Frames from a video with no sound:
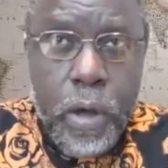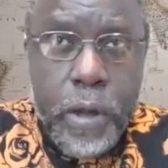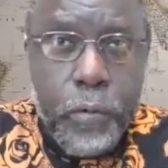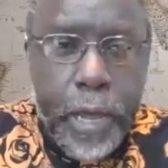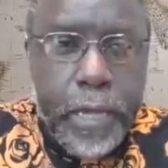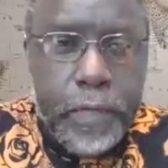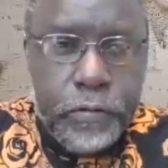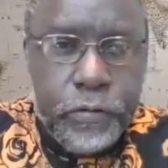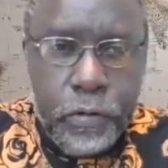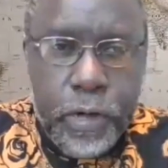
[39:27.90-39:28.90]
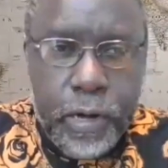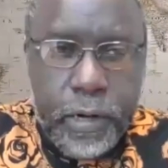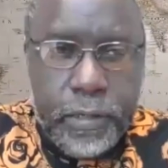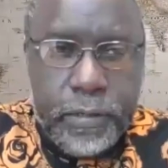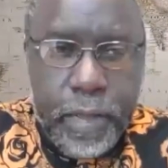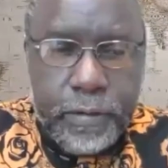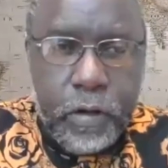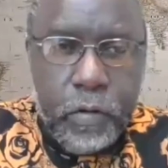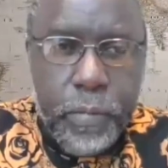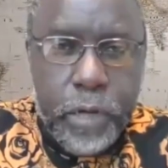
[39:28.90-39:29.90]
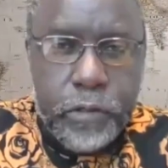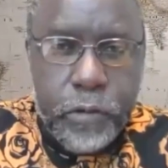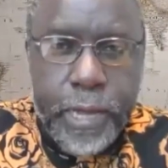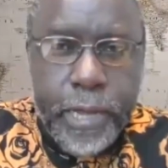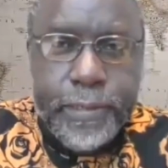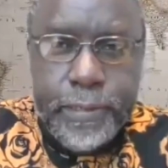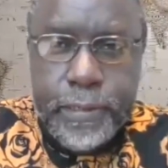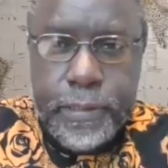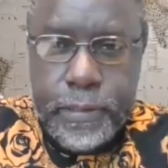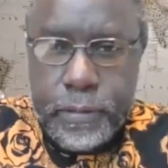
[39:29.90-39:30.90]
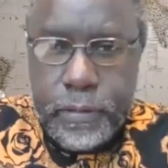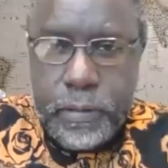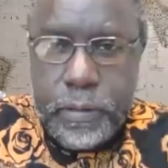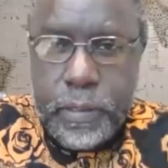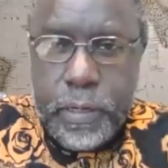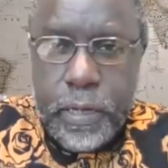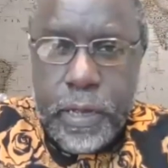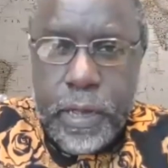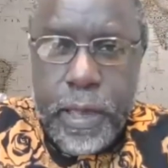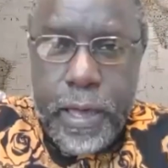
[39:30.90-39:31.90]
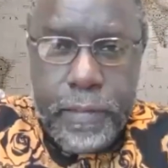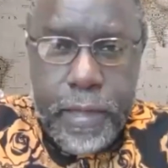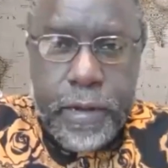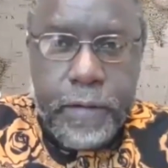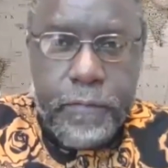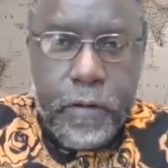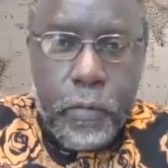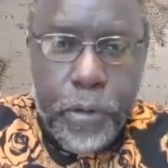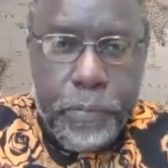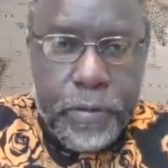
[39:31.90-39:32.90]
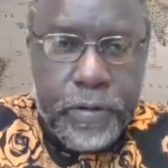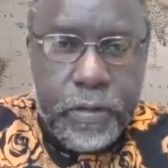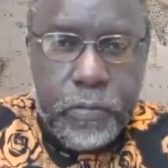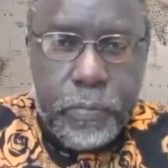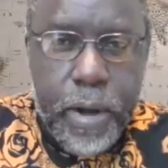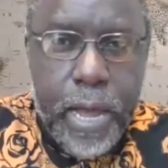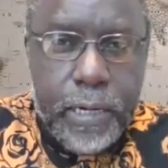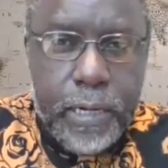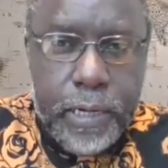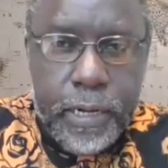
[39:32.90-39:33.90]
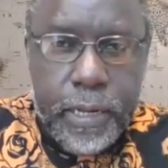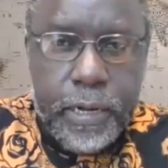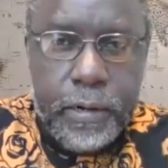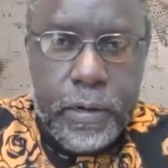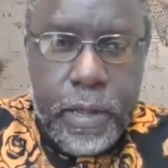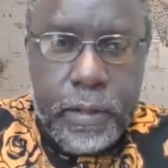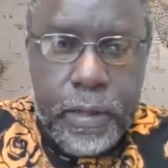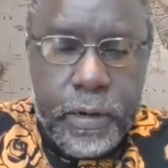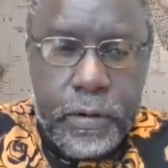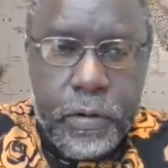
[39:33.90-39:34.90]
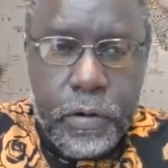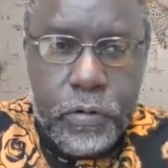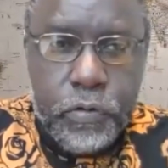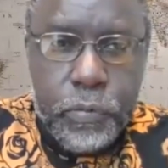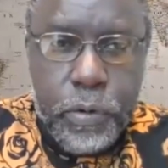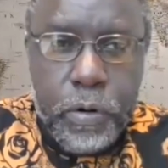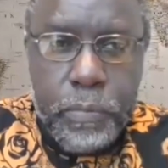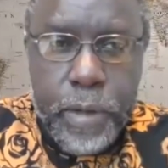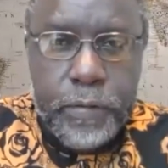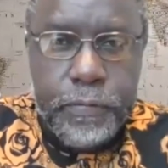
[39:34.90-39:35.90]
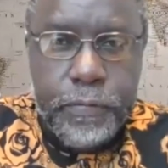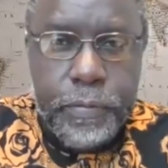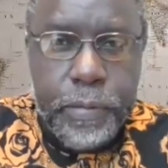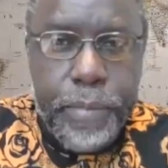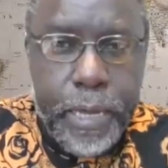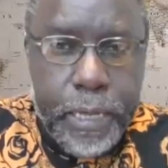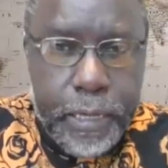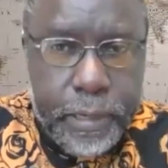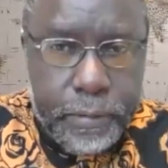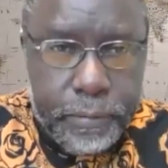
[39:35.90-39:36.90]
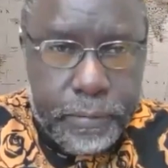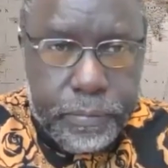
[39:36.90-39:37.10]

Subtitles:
One way is to look at this as a commercial entity and then develop a business plan and then go to borrow money from the bank.